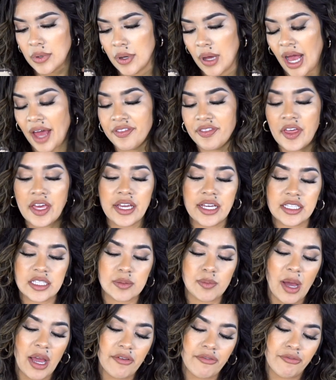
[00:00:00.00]
I think it's
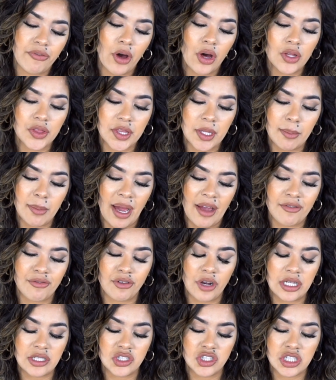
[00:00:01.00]
my fault that my
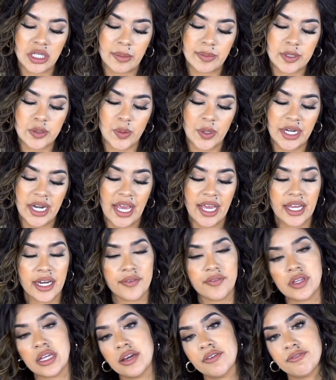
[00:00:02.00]
friendships were
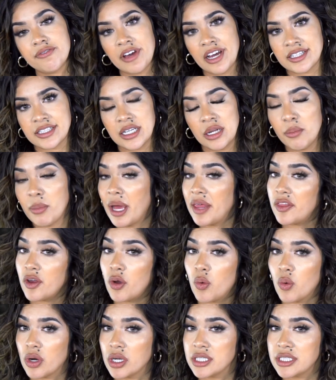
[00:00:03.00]
negatively affected by the
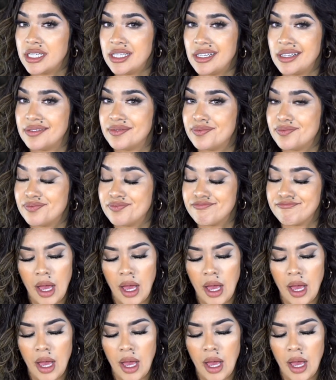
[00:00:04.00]
quarantine.